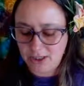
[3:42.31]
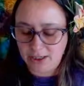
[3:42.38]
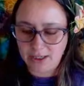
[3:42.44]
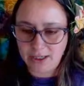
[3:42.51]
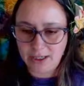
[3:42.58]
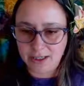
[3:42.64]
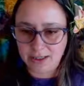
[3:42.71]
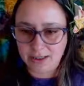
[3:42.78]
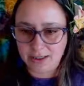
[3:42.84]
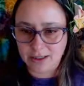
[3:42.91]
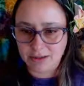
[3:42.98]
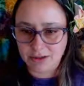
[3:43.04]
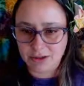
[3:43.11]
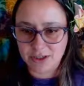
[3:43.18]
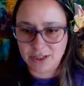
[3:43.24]
And it
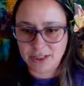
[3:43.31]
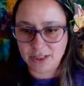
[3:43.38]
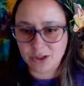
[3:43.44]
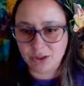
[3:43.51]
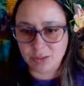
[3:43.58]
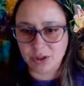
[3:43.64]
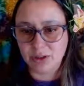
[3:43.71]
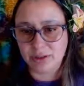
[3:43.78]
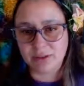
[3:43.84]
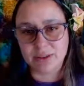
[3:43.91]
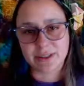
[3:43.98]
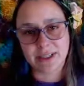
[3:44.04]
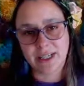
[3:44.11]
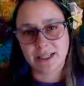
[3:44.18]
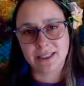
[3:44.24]
was just such a beautiful
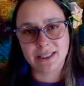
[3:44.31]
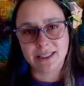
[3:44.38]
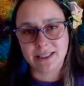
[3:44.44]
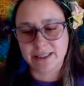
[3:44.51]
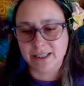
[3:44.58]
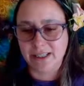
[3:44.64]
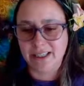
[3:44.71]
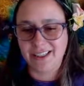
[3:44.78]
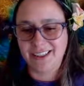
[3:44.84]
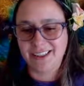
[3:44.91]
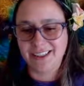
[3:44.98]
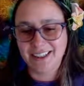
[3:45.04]
sight to see.